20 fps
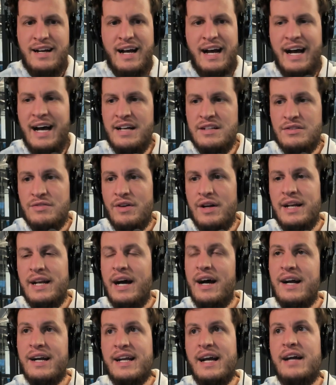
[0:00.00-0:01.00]
As of right
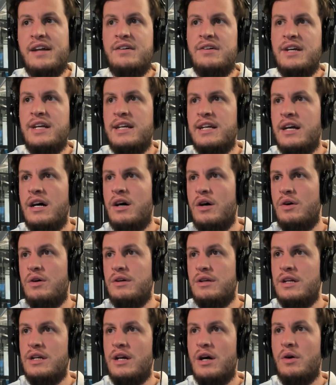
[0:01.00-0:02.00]
now, I gotta lean no.
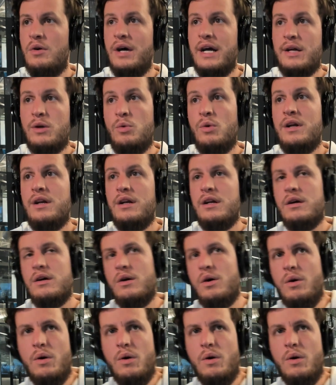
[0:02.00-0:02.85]
You know, like when